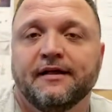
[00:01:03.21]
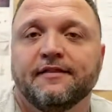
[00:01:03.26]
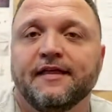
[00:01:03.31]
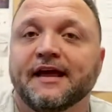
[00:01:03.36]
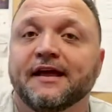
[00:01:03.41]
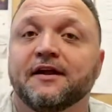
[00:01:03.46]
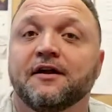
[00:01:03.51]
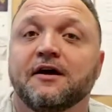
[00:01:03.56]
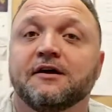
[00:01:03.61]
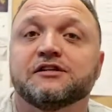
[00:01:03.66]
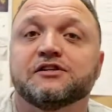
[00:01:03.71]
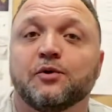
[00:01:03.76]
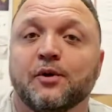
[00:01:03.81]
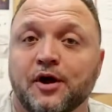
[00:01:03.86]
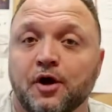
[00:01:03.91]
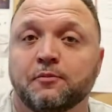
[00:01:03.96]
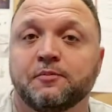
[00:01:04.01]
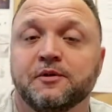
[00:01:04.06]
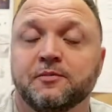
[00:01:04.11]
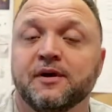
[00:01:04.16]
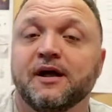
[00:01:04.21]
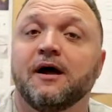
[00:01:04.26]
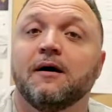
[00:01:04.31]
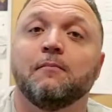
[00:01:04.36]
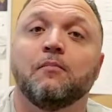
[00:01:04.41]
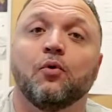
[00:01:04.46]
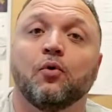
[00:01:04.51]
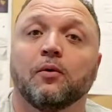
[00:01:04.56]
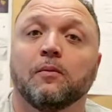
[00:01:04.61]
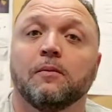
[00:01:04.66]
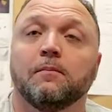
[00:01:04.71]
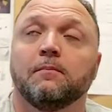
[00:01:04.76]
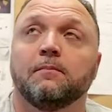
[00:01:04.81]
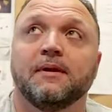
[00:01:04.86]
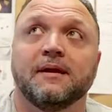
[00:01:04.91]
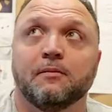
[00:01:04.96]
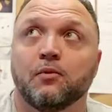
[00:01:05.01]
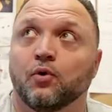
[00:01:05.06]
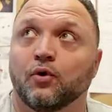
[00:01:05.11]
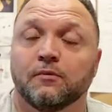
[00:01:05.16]
They can also help you become more,
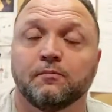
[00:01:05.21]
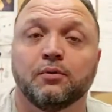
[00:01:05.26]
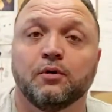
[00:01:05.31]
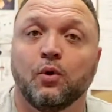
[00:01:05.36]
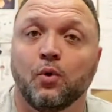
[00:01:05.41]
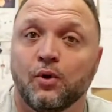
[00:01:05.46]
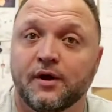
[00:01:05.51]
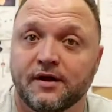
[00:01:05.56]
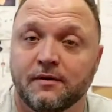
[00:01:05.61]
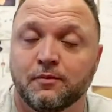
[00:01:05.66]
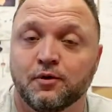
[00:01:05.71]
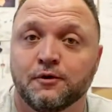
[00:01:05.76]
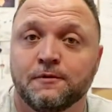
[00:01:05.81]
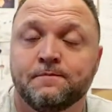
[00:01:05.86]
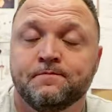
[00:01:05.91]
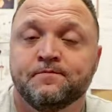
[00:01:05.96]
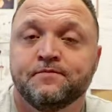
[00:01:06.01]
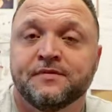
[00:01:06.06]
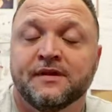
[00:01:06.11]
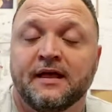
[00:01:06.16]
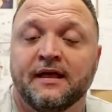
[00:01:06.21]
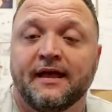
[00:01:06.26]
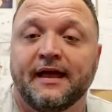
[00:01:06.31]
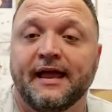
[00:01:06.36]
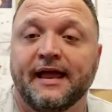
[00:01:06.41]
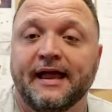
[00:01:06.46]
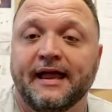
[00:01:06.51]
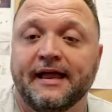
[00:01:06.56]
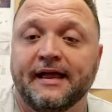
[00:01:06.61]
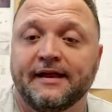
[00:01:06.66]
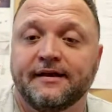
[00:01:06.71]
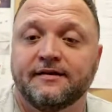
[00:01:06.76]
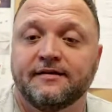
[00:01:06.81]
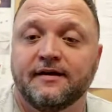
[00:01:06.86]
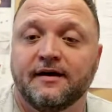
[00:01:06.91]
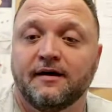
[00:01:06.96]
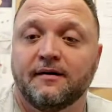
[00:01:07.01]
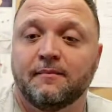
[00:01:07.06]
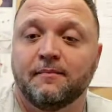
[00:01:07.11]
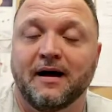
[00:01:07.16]
be more employable
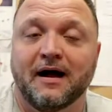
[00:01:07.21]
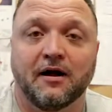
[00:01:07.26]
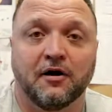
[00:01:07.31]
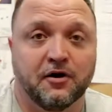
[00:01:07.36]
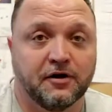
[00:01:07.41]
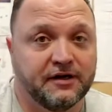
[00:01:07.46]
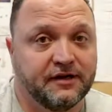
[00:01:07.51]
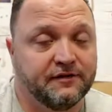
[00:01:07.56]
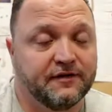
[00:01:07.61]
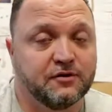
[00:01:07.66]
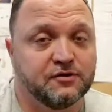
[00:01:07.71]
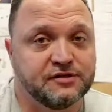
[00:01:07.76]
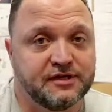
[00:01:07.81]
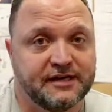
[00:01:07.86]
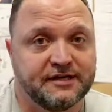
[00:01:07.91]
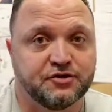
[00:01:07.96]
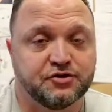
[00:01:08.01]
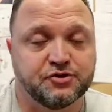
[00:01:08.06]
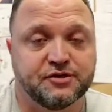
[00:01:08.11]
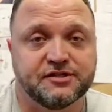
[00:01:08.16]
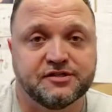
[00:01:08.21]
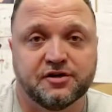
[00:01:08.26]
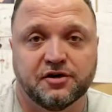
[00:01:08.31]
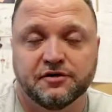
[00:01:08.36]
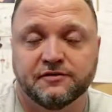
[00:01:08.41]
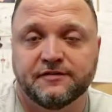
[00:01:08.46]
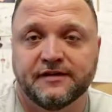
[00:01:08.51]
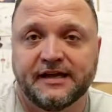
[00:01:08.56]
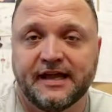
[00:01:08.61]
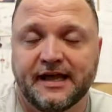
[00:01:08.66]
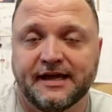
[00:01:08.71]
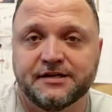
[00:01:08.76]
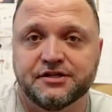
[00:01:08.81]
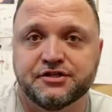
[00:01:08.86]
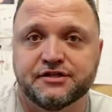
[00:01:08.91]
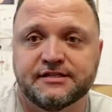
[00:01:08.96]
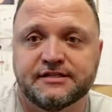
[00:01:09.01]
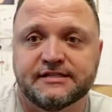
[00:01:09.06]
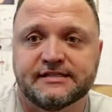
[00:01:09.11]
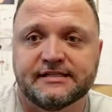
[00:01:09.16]
and uh, by earning those industry
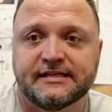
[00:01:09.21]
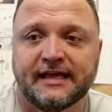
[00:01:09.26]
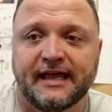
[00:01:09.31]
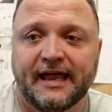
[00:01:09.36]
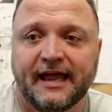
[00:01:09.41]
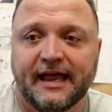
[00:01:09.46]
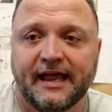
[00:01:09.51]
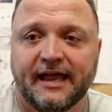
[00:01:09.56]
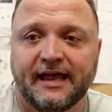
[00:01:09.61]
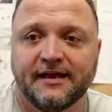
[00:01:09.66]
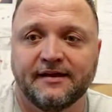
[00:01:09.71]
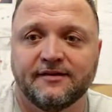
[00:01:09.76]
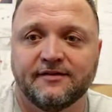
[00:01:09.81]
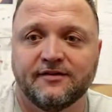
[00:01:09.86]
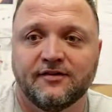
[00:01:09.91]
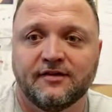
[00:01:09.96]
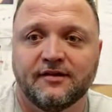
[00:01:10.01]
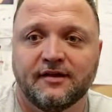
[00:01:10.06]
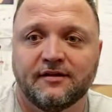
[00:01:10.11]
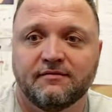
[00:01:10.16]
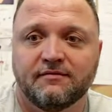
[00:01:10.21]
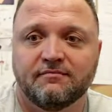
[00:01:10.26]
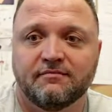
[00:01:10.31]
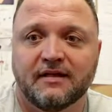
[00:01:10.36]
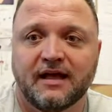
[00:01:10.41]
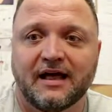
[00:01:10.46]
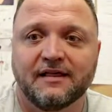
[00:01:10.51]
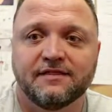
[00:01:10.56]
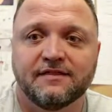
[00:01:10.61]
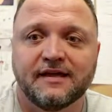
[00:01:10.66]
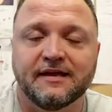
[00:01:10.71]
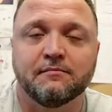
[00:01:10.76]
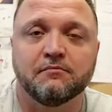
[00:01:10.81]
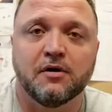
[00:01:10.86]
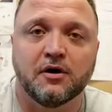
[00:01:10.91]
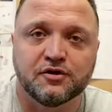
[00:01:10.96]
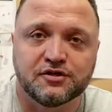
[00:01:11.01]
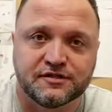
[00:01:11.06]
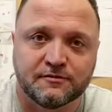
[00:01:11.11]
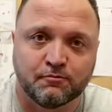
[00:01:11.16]
certifications. And I think
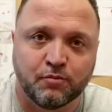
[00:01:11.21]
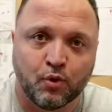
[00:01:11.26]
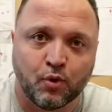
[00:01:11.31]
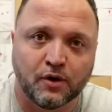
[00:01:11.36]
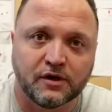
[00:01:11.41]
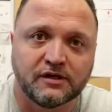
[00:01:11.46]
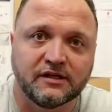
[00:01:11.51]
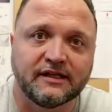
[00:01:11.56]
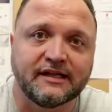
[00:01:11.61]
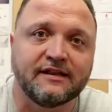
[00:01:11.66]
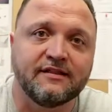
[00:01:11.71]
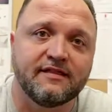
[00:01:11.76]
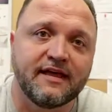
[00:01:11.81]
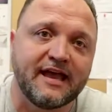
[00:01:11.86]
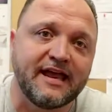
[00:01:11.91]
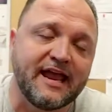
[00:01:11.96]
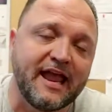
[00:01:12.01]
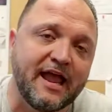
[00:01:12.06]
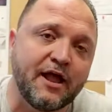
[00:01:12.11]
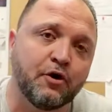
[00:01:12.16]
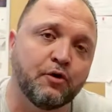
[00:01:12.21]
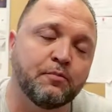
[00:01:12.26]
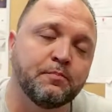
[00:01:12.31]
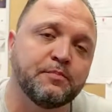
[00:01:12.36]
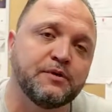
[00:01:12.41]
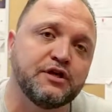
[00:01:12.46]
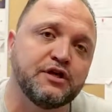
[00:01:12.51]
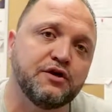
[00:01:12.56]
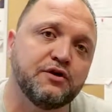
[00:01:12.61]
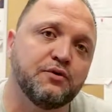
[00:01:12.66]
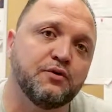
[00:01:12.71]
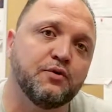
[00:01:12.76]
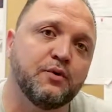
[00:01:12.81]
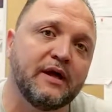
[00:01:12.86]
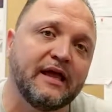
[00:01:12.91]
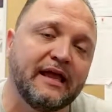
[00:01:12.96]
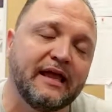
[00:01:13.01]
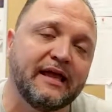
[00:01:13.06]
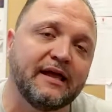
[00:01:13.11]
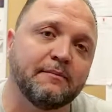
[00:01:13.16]
most importantly, they help
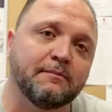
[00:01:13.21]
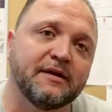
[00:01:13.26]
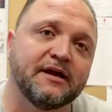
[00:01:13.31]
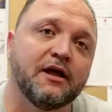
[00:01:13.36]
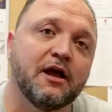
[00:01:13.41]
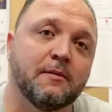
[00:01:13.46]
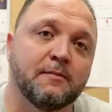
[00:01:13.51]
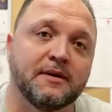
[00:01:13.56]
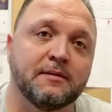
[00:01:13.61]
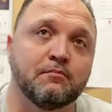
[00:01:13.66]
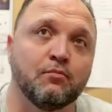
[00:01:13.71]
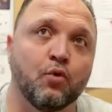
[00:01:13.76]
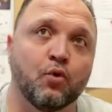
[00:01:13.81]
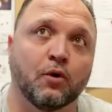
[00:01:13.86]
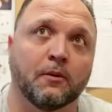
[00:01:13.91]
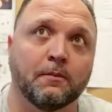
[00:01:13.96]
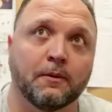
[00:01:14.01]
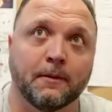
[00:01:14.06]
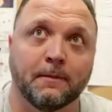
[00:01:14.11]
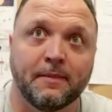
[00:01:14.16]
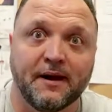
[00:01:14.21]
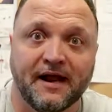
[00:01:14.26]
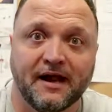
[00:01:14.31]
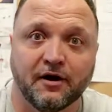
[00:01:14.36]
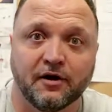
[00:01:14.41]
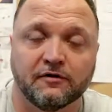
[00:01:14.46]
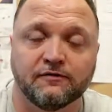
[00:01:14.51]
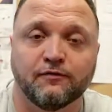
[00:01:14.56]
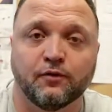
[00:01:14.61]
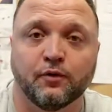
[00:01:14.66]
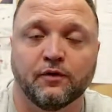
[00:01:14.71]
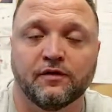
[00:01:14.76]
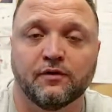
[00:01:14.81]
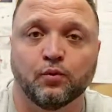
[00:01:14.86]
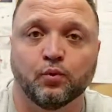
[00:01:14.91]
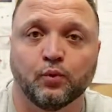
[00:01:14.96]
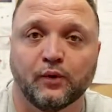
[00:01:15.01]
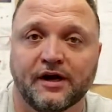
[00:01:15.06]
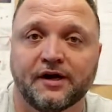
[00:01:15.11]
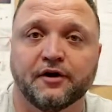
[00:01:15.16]
you in becoming more prepared for
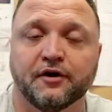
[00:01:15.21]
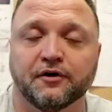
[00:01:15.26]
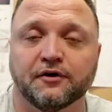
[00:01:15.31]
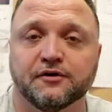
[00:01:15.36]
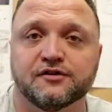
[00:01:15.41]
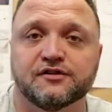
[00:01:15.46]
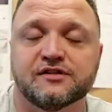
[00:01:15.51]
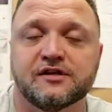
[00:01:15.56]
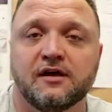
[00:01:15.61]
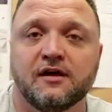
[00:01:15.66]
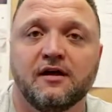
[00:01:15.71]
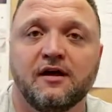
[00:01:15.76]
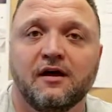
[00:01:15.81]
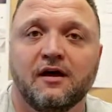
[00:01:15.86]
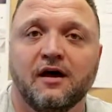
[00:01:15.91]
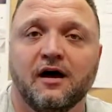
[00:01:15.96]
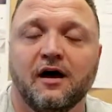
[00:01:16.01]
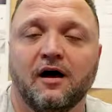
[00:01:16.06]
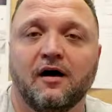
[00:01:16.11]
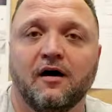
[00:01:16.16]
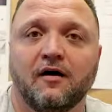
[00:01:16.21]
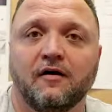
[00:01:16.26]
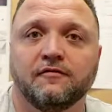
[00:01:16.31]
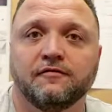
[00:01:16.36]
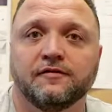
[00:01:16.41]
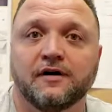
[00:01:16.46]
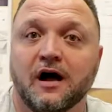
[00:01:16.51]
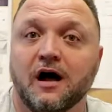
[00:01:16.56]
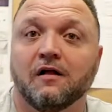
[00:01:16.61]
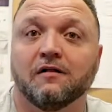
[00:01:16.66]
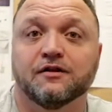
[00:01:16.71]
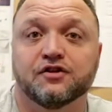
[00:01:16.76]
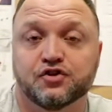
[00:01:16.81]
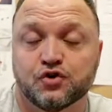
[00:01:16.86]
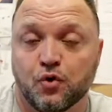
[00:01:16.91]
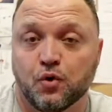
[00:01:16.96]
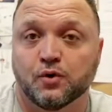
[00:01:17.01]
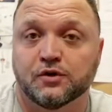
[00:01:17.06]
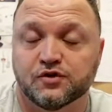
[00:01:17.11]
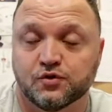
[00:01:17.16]
the rigors of college
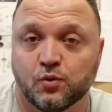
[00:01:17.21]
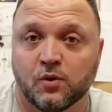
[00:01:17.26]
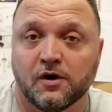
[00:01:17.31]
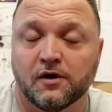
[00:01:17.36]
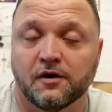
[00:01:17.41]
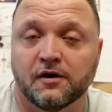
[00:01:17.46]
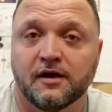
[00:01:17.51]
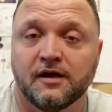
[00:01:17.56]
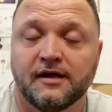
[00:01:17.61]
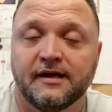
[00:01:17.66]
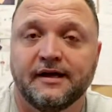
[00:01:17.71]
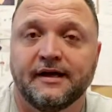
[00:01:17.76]
coursework.